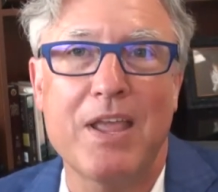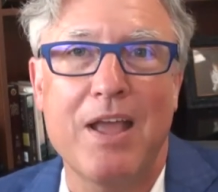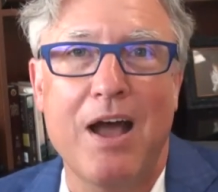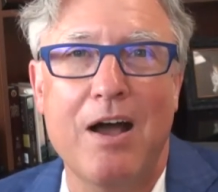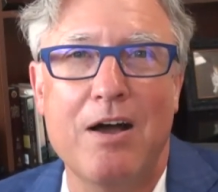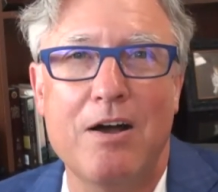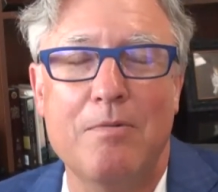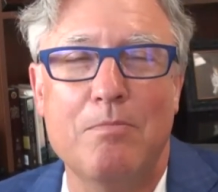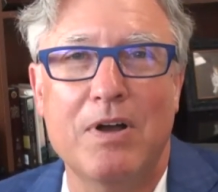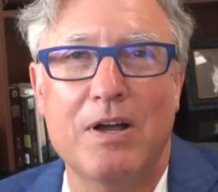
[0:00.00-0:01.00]

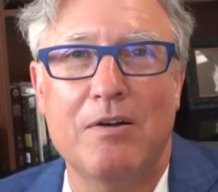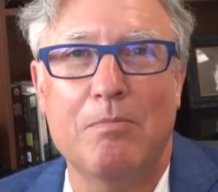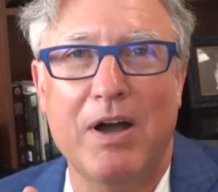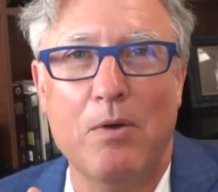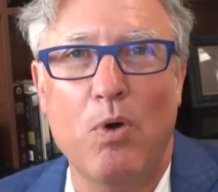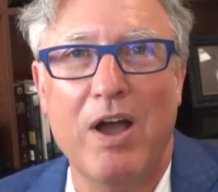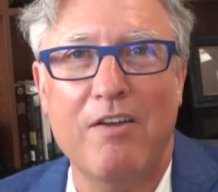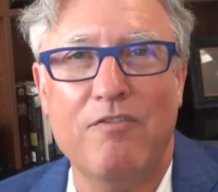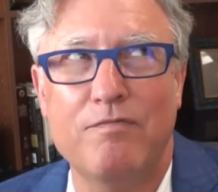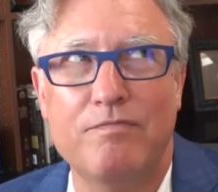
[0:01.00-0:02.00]
My
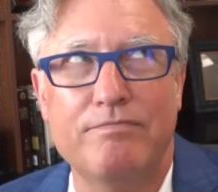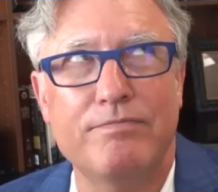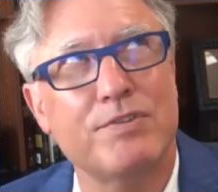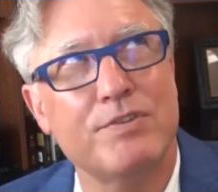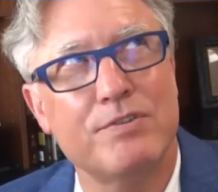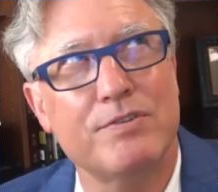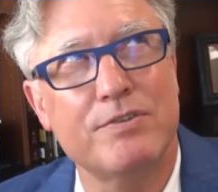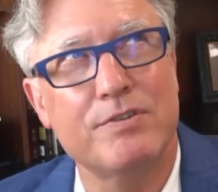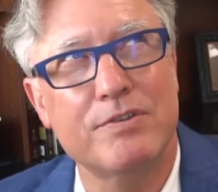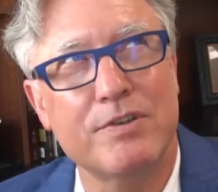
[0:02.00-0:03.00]
wife,
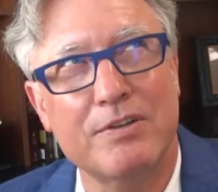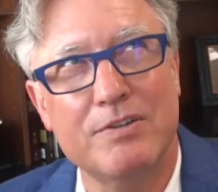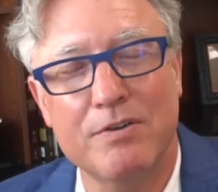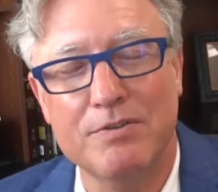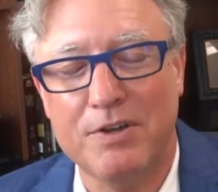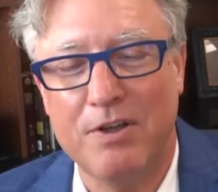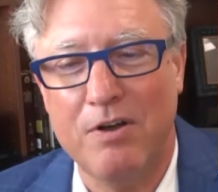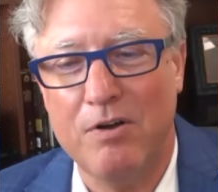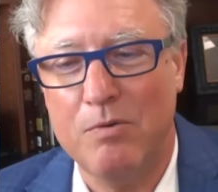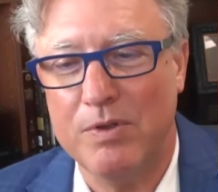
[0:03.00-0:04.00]
6 years
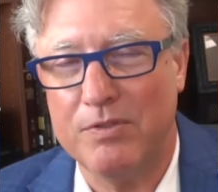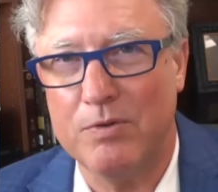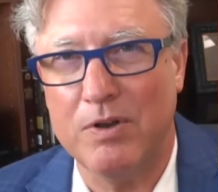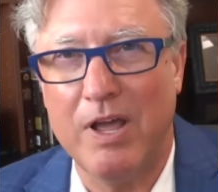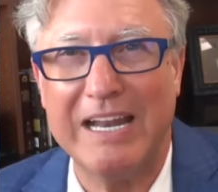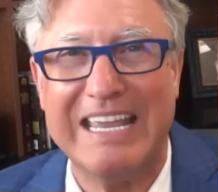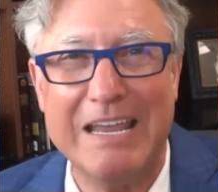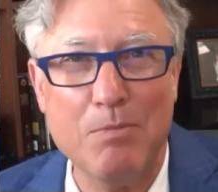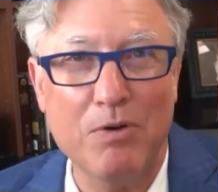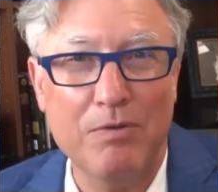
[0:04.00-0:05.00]
ago, went through a lot of
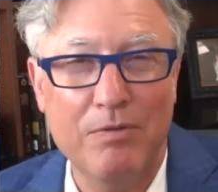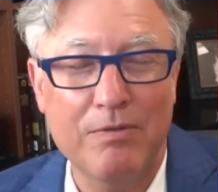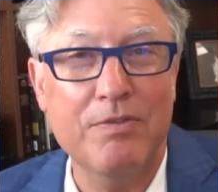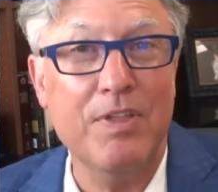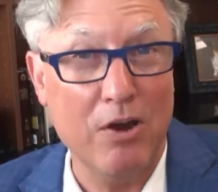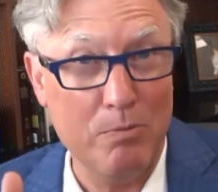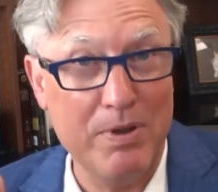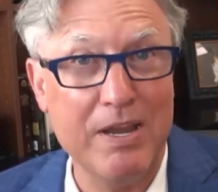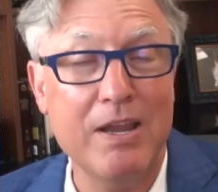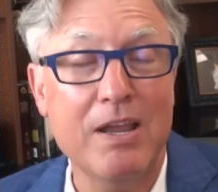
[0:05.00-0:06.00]

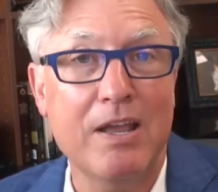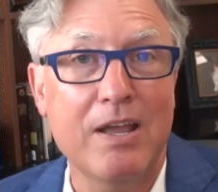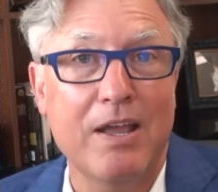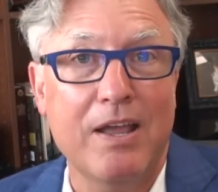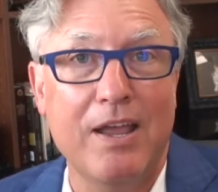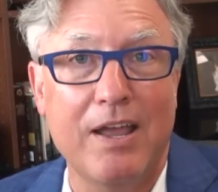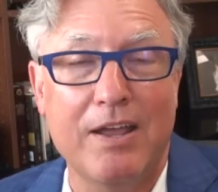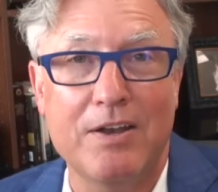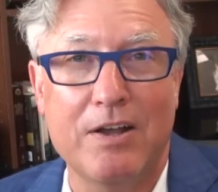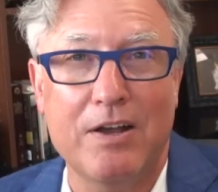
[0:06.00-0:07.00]
chemotherapy,
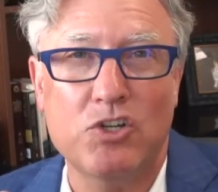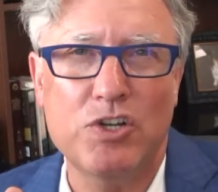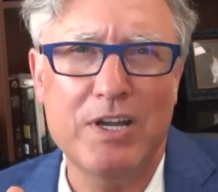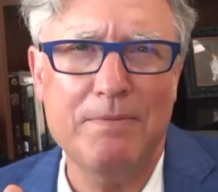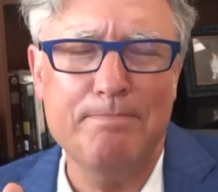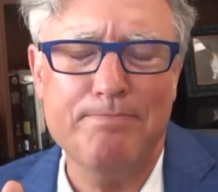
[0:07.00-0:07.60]
and she